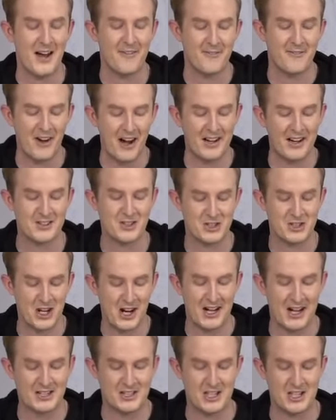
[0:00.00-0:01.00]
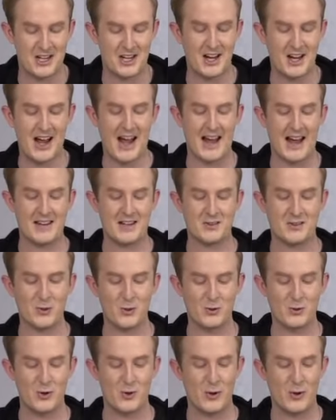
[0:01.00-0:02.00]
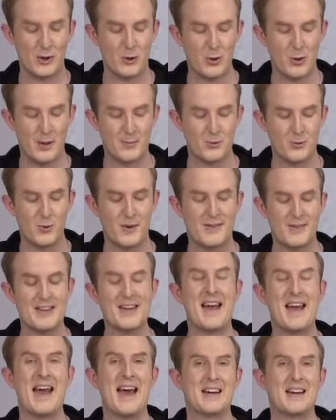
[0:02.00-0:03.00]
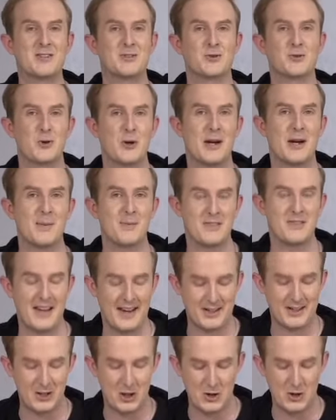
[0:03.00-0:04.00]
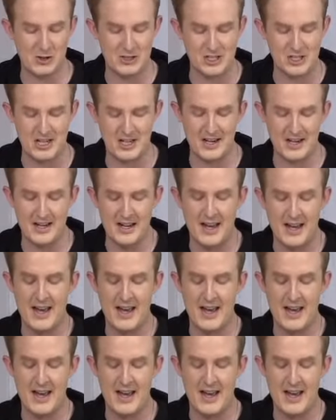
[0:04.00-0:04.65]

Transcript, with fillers: fast charging and is also equipped with the X-Stream technology,